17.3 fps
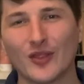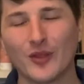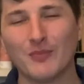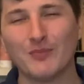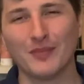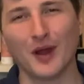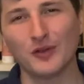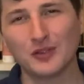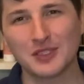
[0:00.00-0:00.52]
The
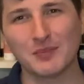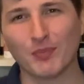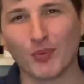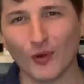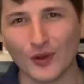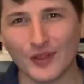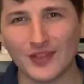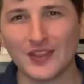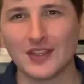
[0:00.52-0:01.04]
most
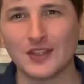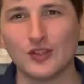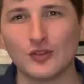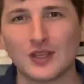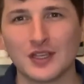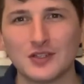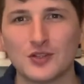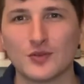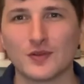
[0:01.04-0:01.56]
important thing you
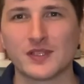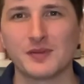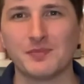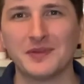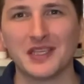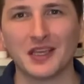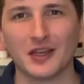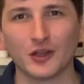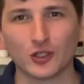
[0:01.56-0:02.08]
can do as a
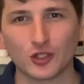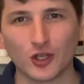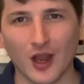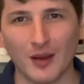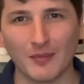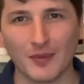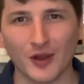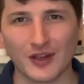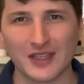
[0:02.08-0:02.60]
beginner
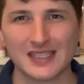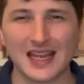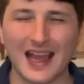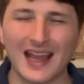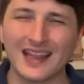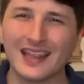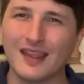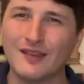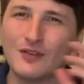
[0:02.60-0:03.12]
trombonist,
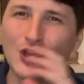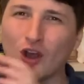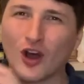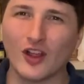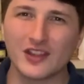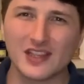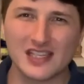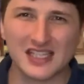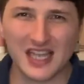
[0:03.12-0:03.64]
I gave you
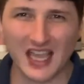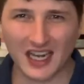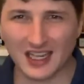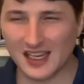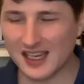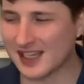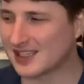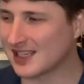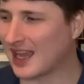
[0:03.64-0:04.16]
all these
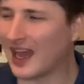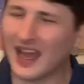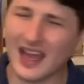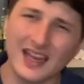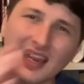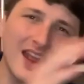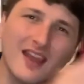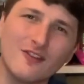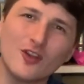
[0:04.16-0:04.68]
techniques,
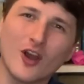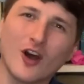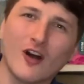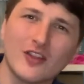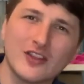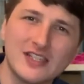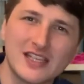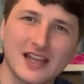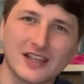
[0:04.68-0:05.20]
I gave you all
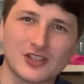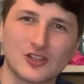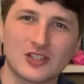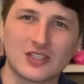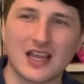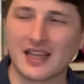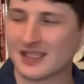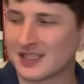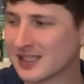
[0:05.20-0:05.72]
these
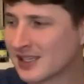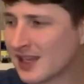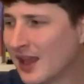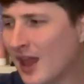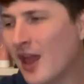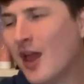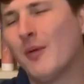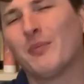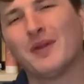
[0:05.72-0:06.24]
exercises,
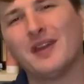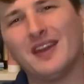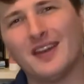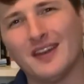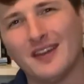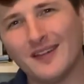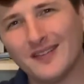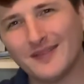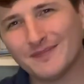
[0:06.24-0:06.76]
but
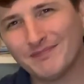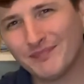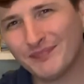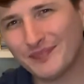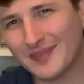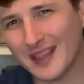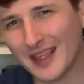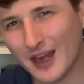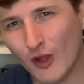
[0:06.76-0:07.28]

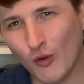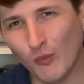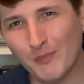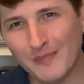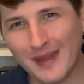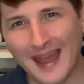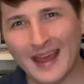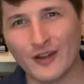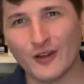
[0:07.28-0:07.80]
they don't
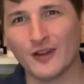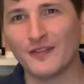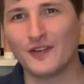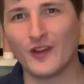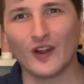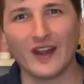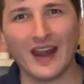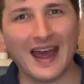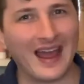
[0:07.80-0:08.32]
matter if
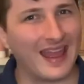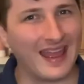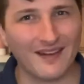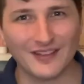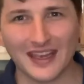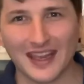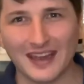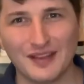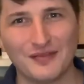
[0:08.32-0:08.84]
you're not
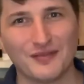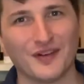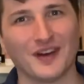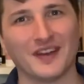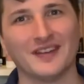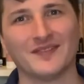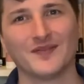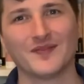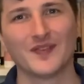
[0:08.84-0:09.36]
having any
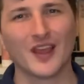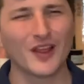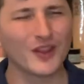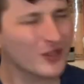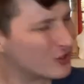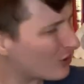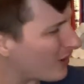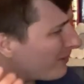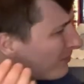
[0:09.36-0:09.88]
fun.
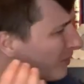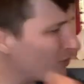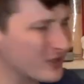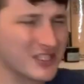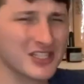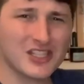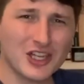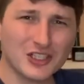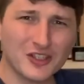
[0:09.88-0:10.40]
The trombone
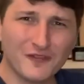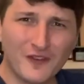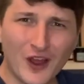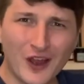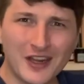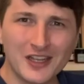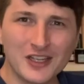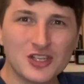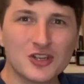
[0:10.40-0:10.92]
is such a
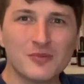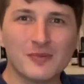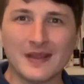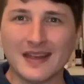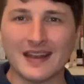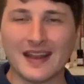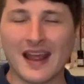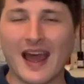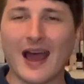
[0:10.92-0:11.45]
fun
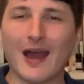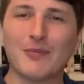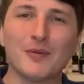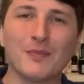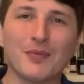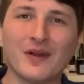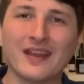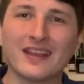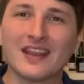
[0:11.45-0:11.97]
instrument. I've
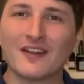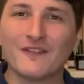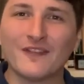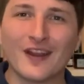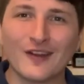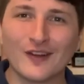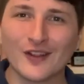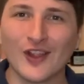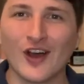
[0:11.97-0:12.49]
been playing it a
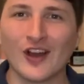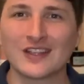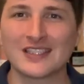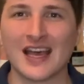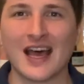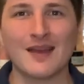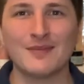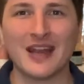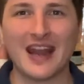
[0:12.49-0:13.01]
very long
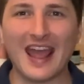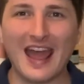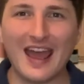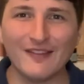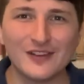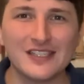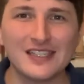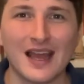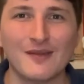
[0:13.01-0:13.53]
time, and
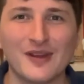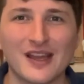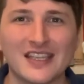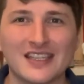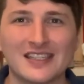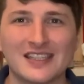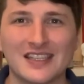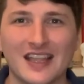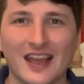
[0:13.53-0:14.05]
every time I
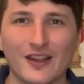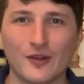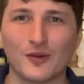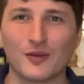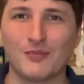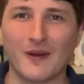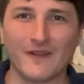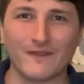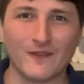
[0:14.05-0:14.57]
get together
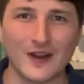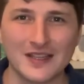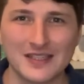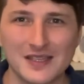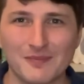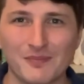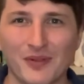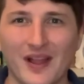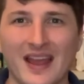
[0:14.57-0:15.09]
with my friends
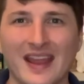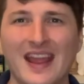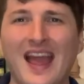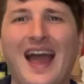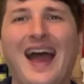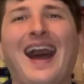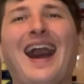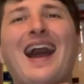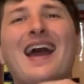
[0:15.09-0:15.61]
and play,
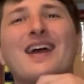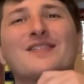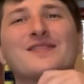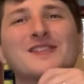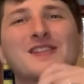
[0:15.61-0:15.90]
I have